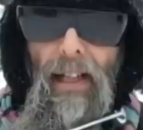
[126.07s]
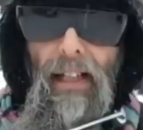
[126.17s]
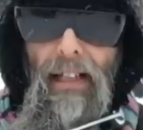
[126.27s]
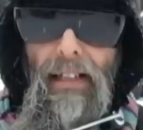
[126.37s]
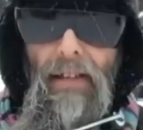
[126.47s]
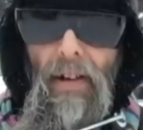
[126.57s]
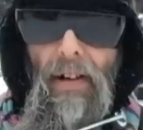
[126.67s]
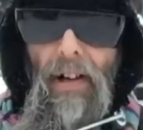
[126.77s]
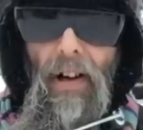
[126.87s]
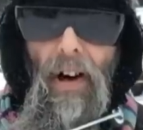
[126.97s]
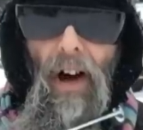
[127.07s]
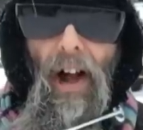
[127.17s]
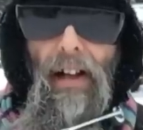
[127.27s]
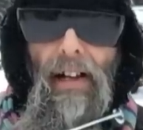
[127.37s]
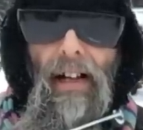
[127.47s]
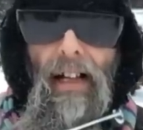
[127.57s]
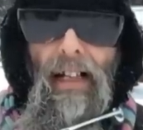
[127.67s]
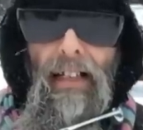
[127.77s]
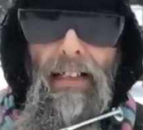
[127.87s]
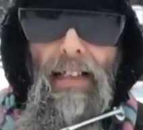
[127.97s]
likely it's all gone.
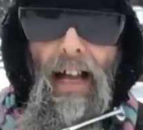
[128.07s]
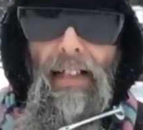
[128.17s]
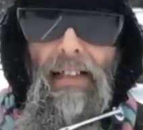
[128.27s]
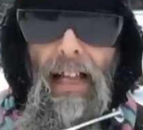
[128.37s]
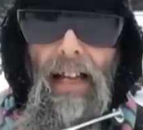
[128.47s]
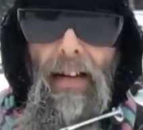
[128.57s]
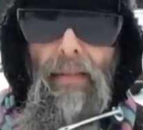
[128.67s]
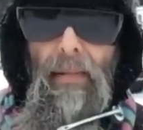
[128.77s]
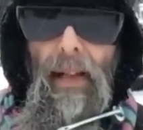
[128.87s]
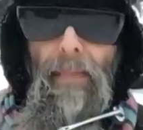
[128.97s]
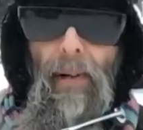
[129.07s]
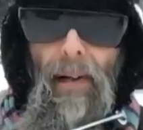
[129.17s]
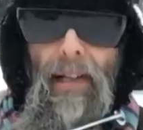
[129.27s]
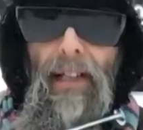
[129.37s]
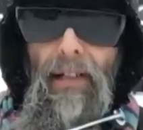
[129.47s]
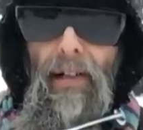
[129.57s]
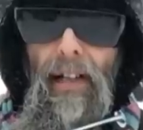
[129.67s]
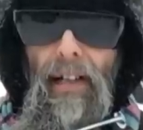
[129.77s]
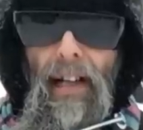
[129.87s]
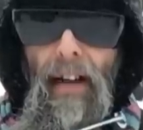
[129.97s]
Because last night everybody partied
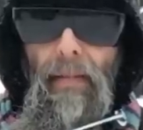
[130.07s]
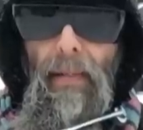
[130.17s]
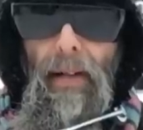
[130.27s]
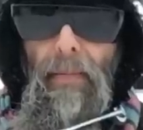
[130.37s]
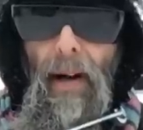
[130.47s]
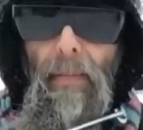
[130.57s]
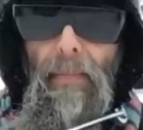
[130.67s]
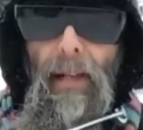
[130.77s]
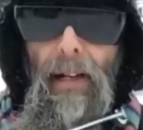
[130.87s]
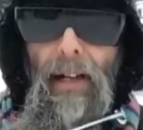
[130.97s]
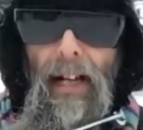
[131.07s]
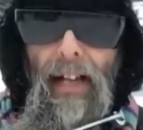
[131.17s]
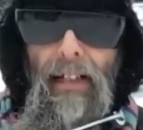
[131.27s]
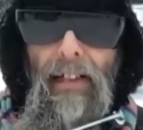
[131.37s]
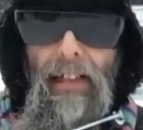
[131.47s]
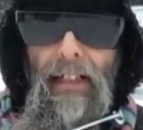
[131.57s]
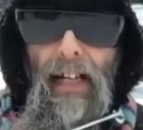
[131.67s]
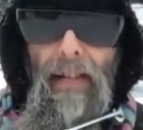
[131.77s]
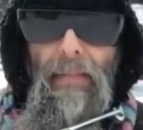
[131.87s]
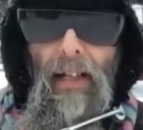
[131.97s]
good and everybody bought beer and had a good
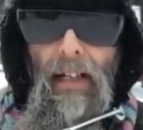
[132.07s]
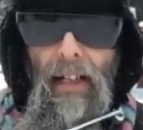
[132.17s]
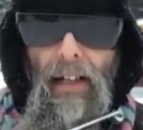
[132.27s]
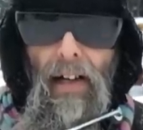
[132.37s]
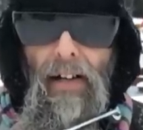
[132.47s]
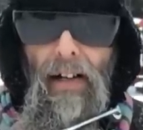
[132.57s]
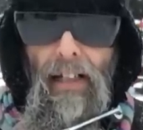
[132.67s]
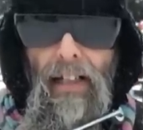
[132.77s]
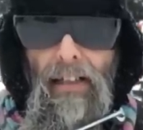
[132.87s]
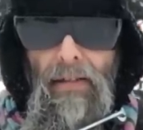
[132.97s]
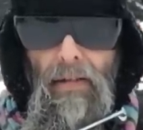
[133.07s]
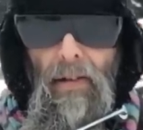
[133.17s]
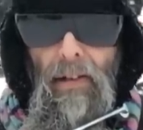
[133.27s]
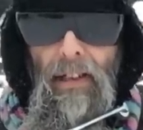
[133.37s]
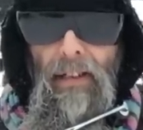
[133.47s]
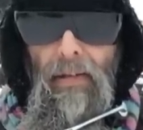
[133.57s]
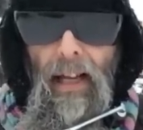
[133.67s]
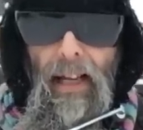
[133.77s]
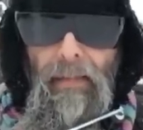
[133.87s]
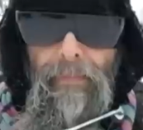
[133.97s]
time. All right, let's scroll this
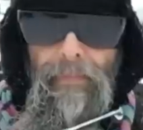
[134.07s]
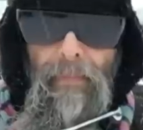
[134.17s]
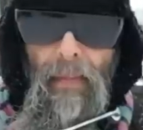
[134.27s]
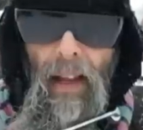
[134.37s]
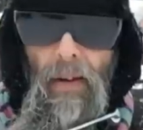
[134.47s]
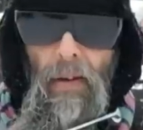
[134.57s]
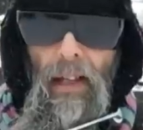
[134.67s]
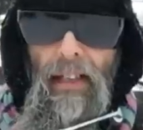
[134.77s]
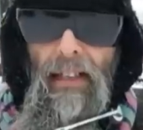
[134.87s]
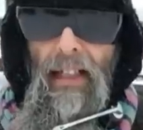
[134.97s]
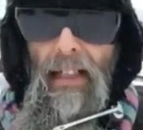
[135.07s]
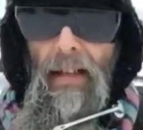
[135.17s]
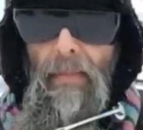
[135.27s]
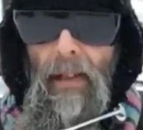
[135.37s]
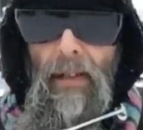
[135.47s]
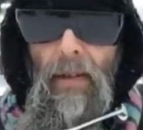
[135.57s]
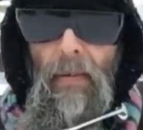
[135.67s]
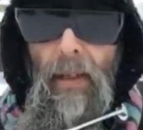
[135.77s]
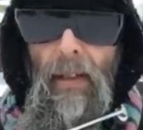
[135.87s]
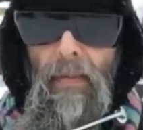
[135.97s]
way. Oh, that's lid number
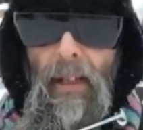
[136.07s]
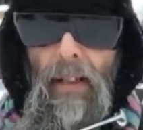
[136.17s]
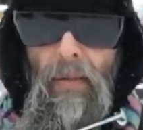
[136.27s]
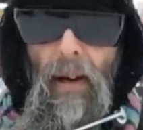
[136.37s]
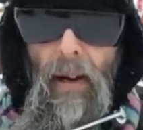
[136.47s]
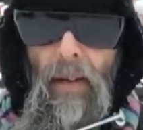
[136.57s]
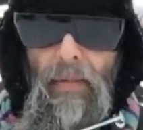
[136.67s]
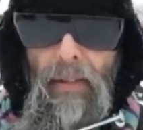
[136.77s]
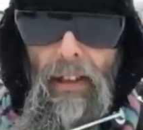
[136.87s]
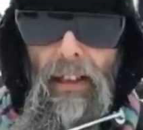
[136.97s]
two with the V twelve.